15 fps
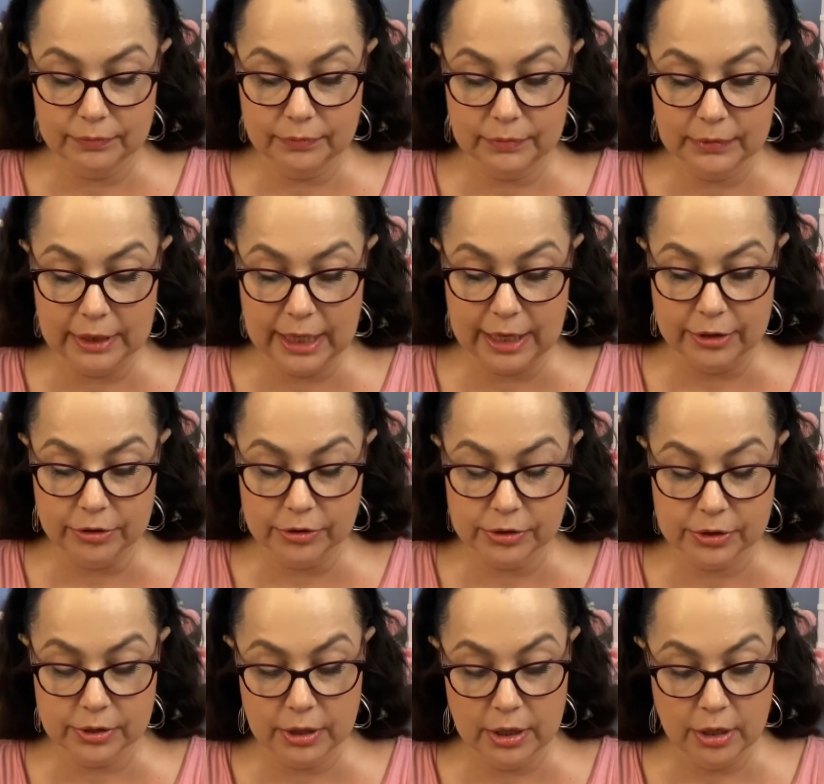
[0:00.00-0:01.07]

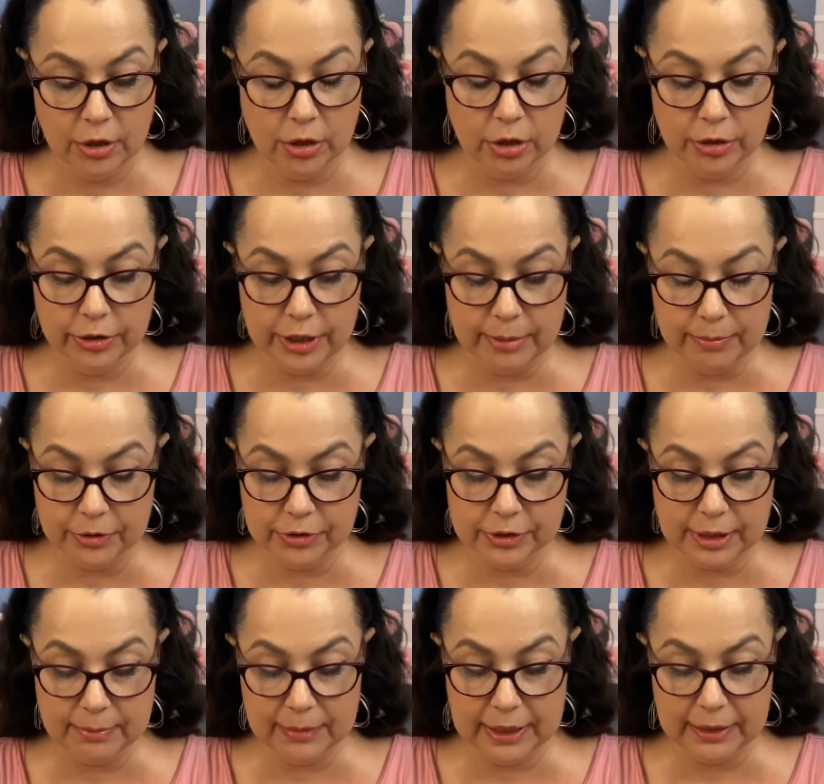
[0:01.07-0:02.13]
letters or numbers, I
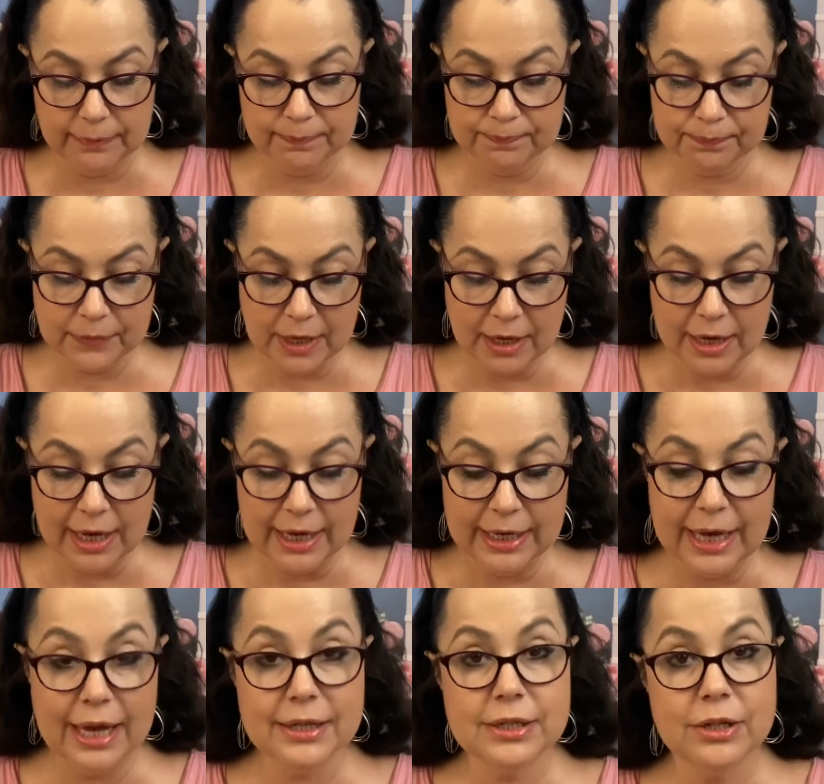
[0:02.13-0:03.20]
mean.
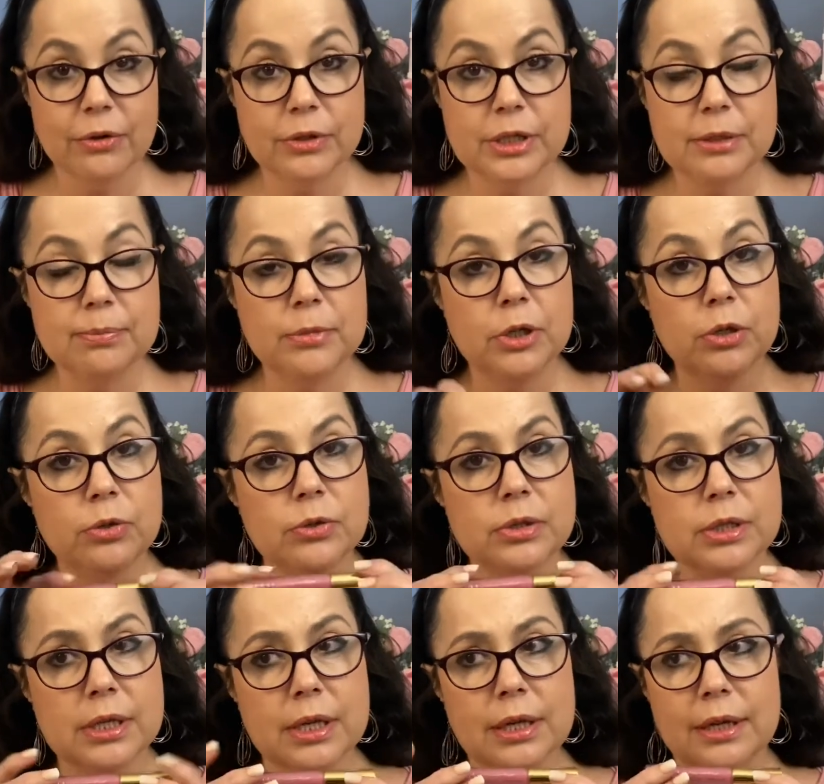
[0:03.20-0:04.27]
Yeah, so it's
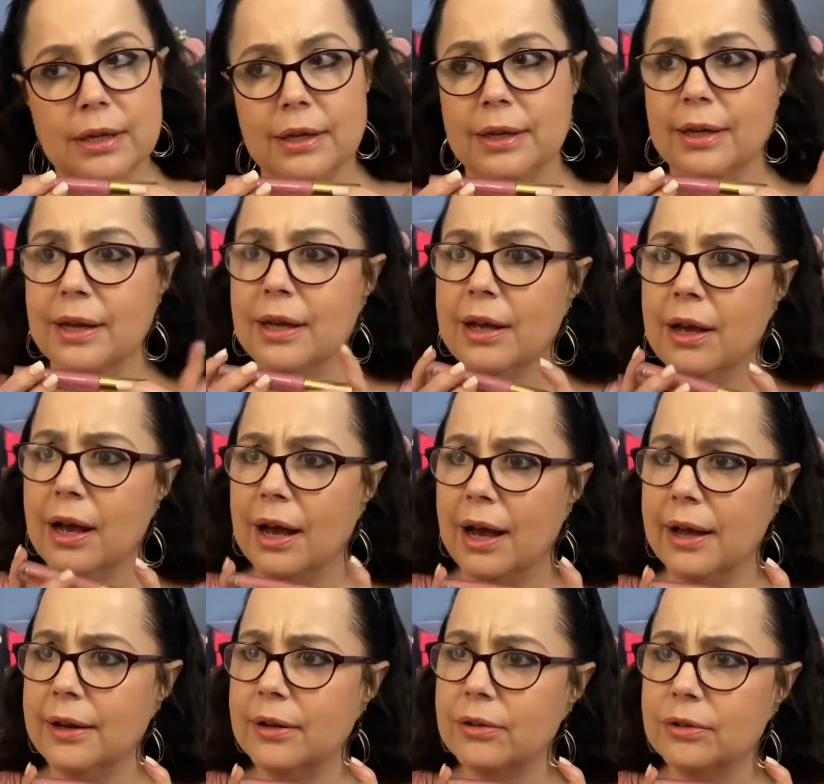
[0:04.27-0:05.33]
Muse. I
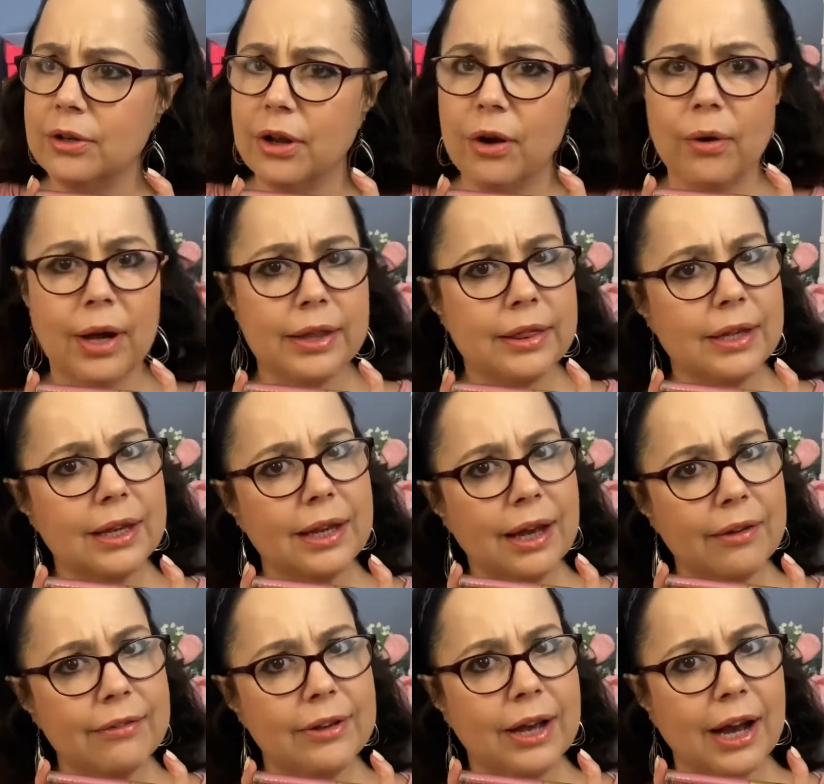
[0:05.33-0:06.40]
don't know. I think
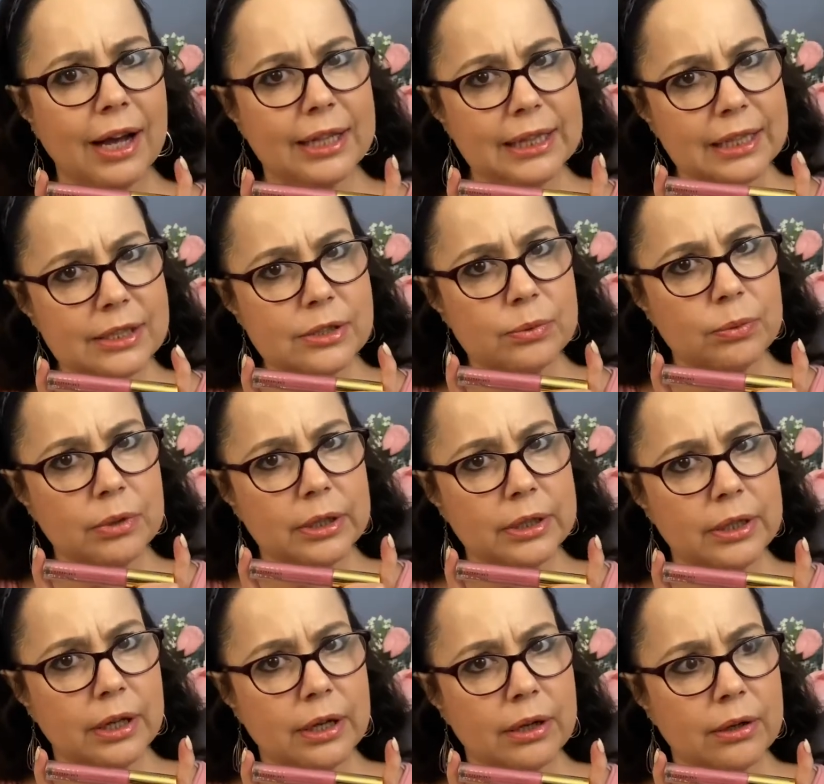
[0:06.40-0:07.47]
I've got this one
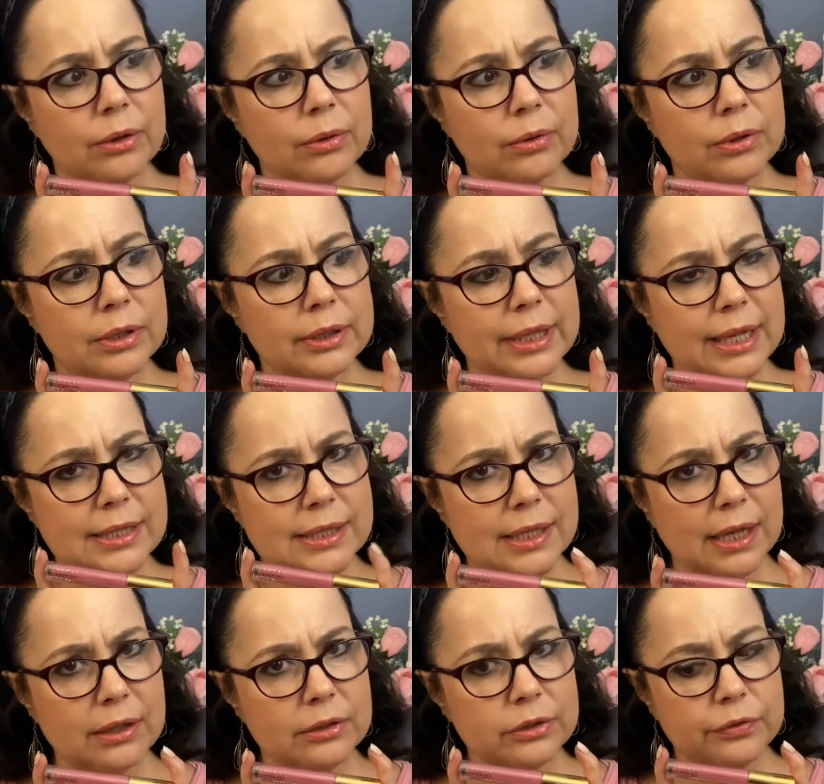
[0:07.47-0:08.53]
though. That
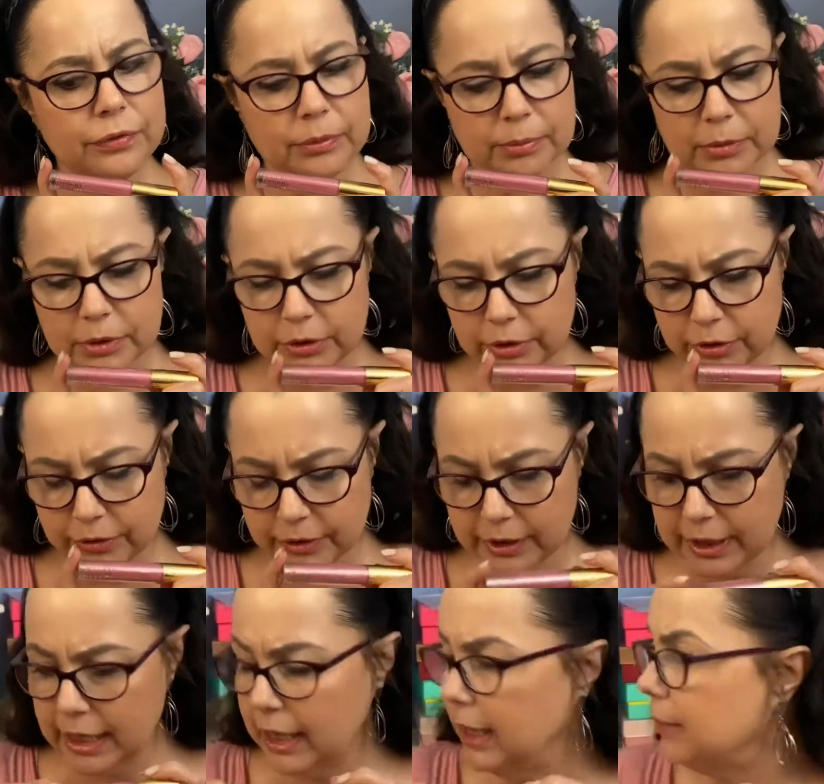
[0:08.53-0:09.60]
sounds familiar, the
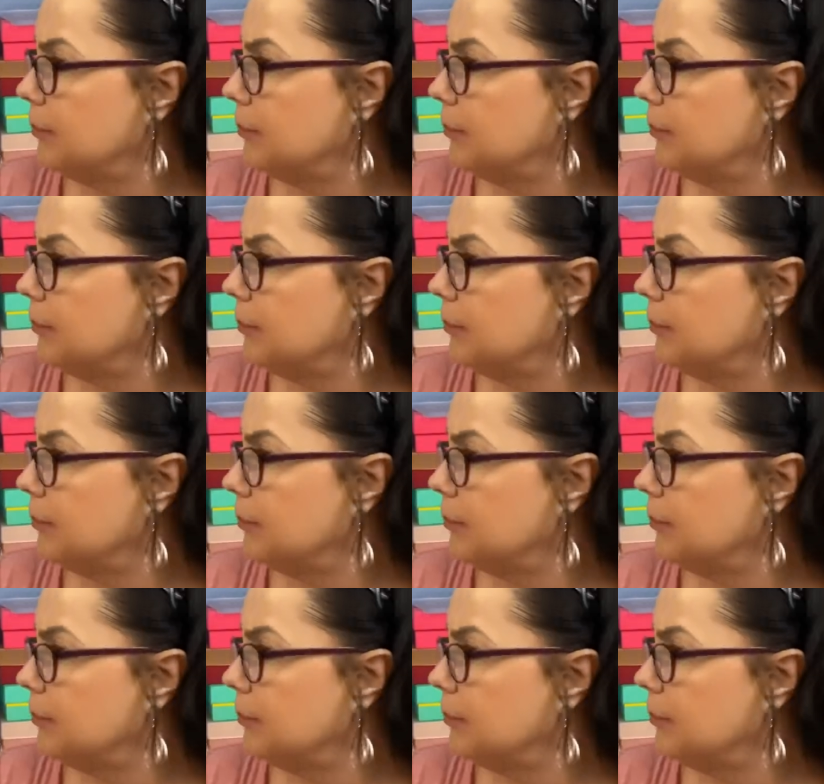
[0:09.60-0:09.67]
name